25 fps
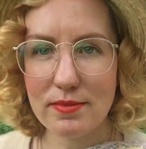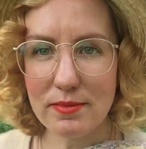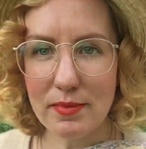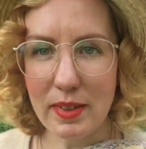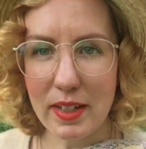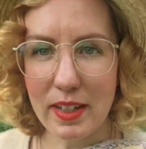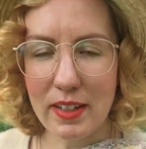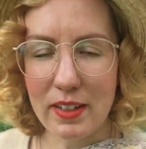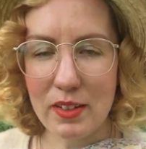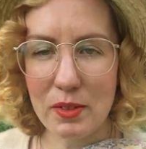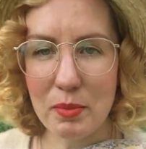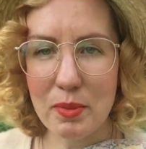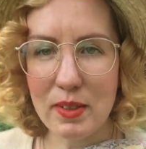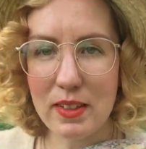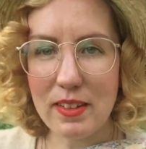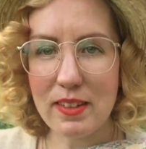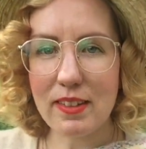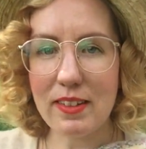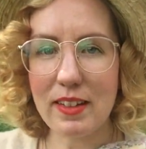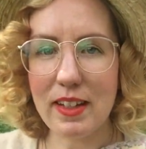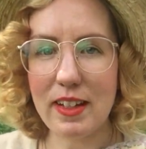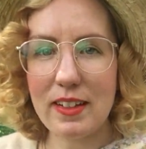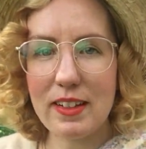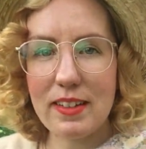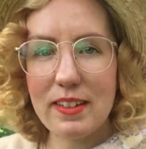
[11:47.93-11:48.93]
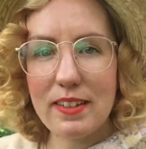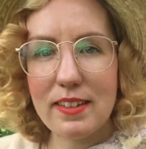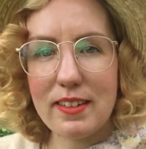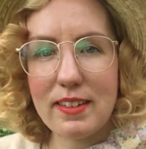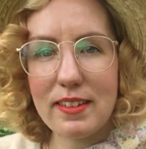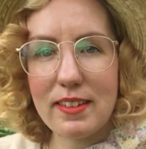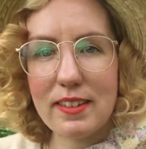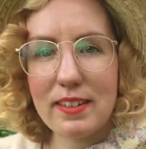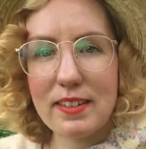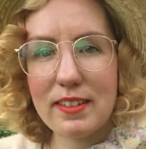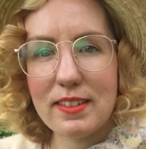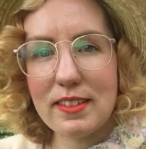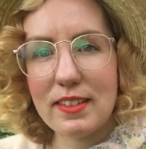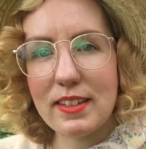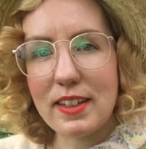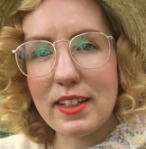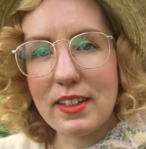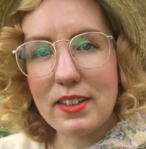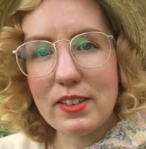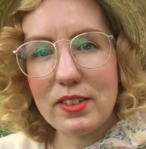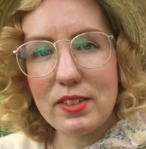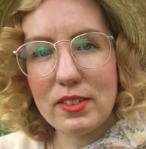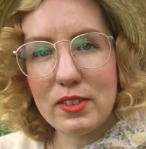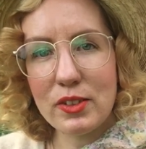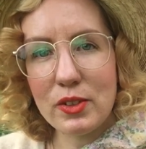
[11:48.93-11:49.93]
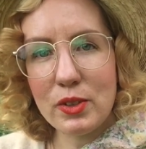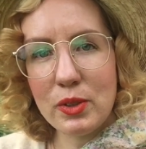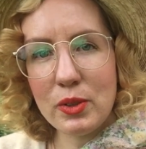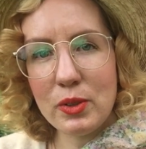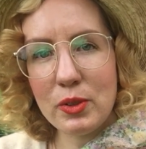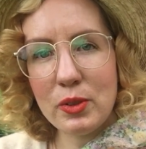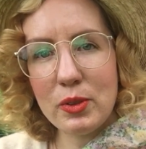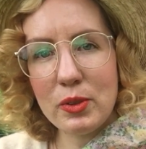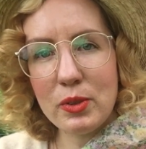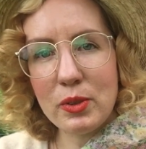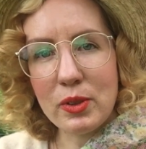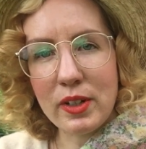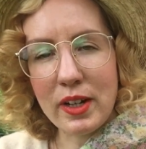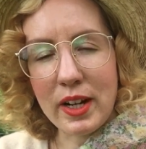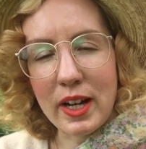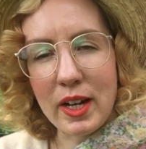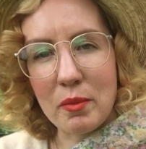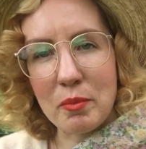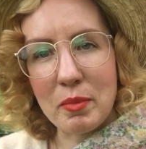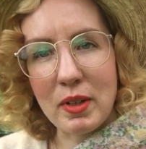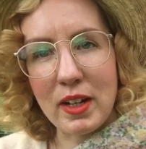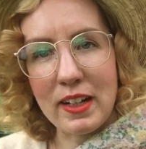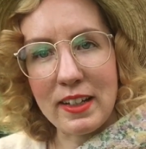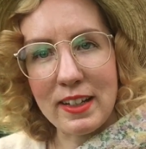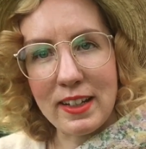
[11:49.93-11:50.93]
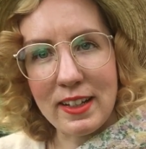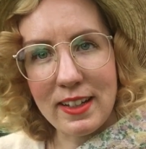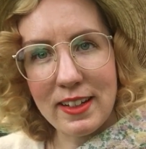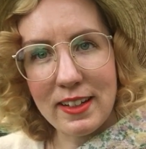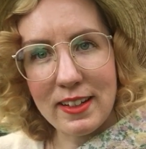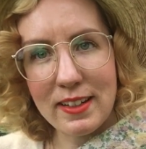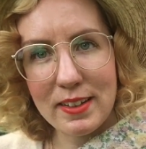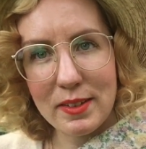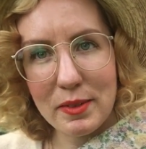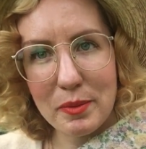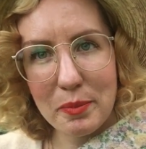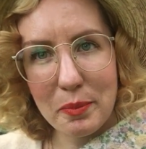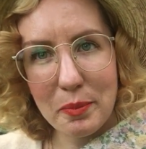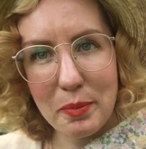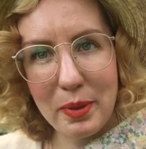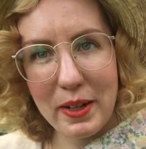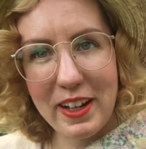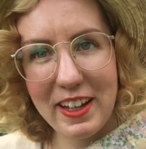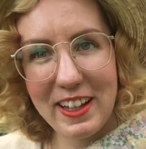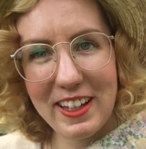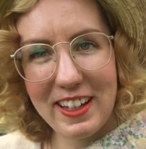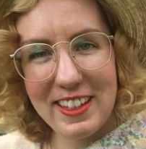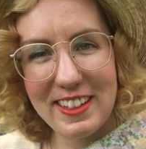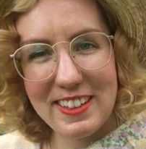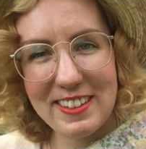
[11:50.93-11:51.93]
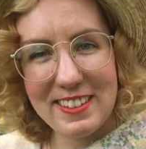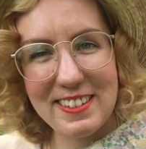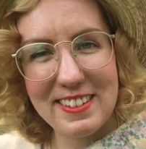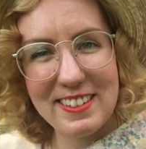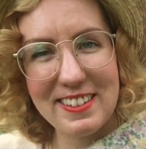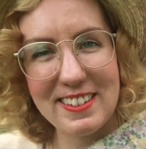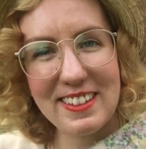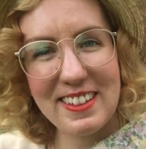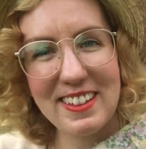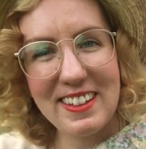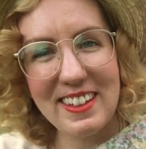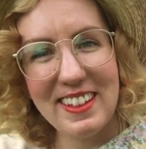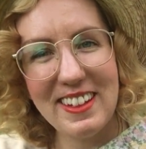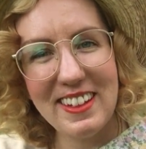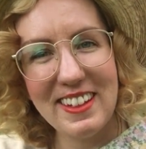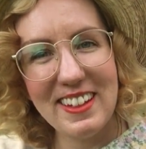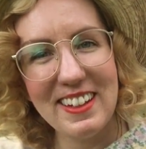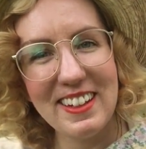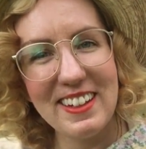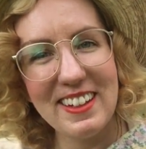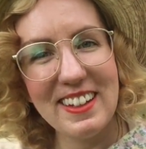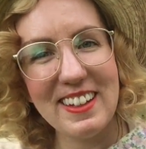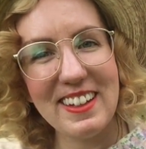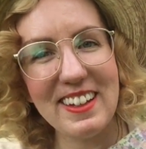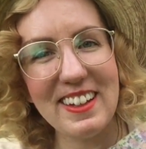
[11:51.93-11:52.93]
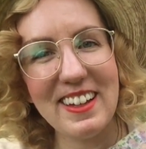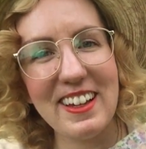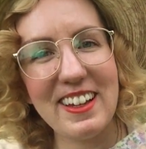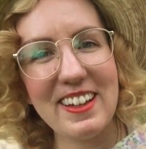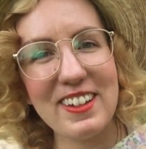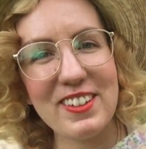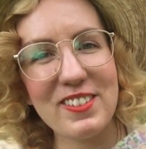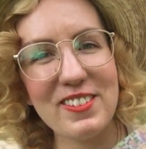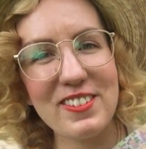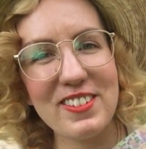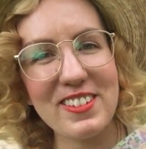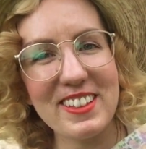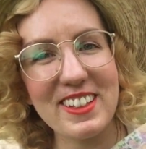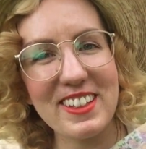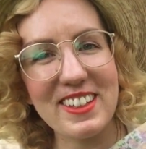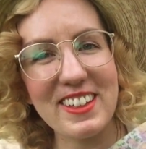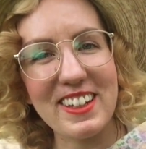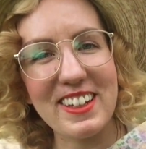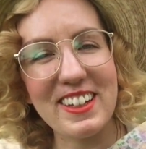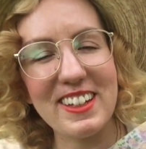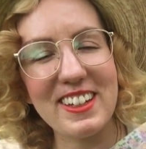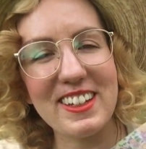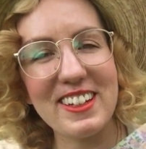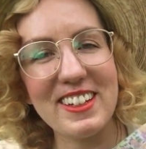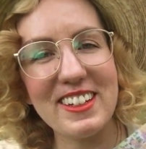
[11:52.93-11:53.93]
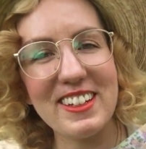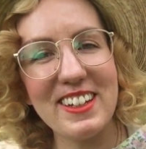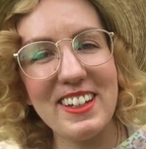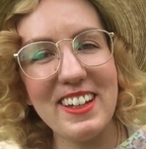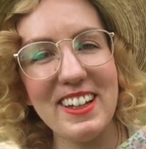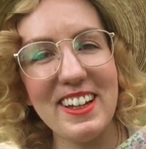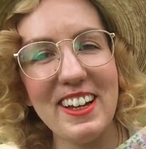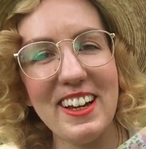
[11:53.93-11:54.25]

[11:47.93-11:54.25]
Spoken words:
My husband said it's like too grandma-y, but I really like it.